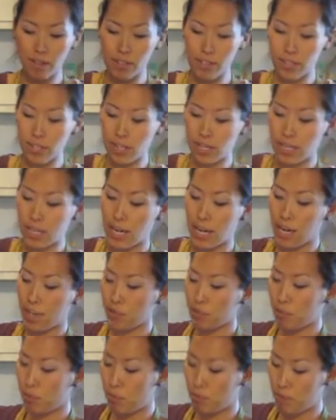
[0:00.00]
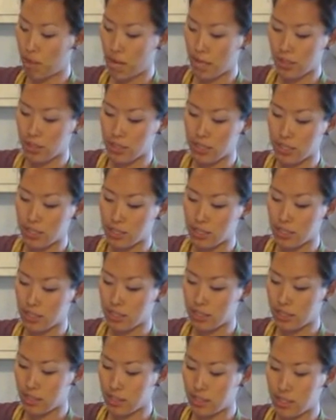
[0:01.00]
is like an actual batter
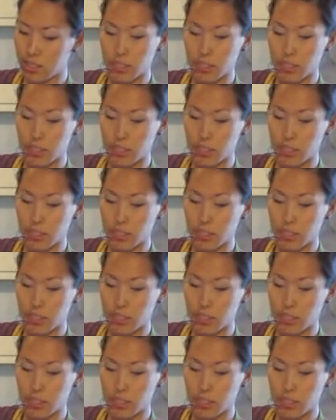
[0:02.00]
consistency.